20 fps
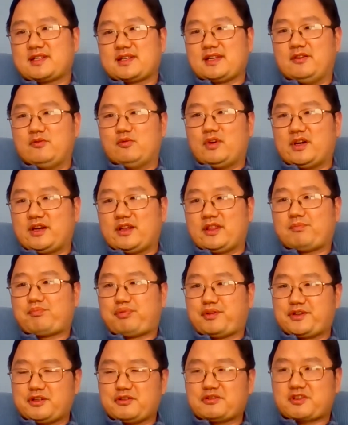And one of the
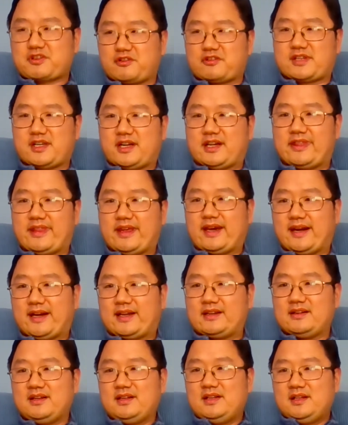producers on
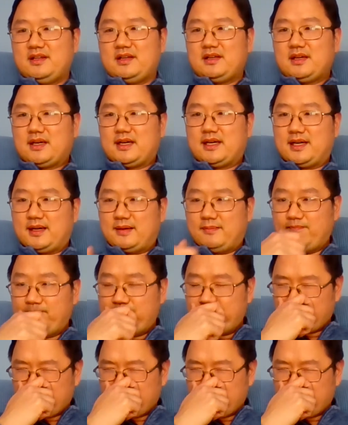that found